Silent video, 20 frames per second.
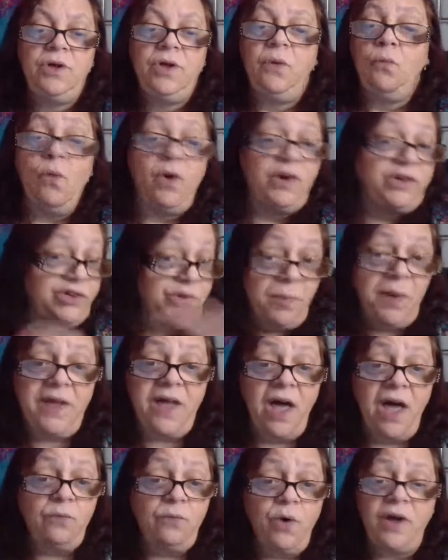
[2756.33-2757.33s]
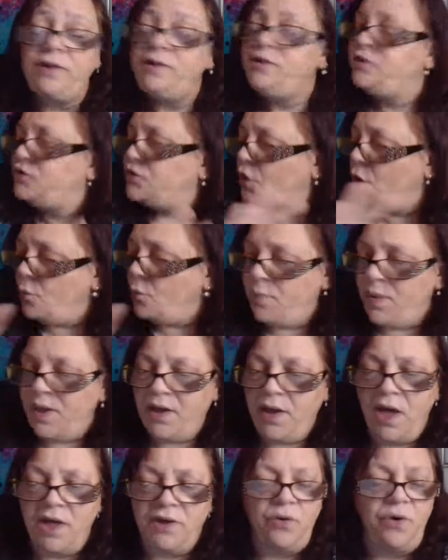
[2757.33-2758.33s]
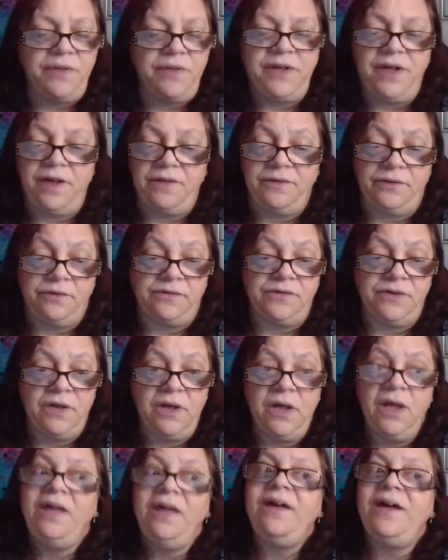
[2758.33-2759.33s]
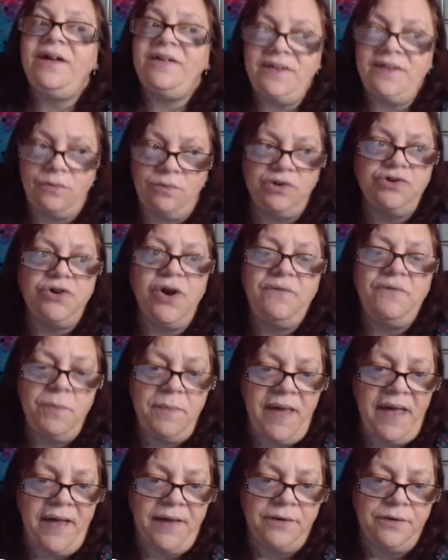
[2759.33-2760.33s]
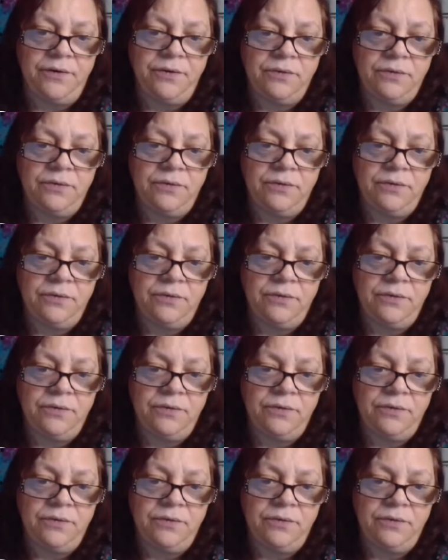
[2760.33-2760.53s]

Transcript: Once you pick on one, don't pick on all the others because it will drive you mad.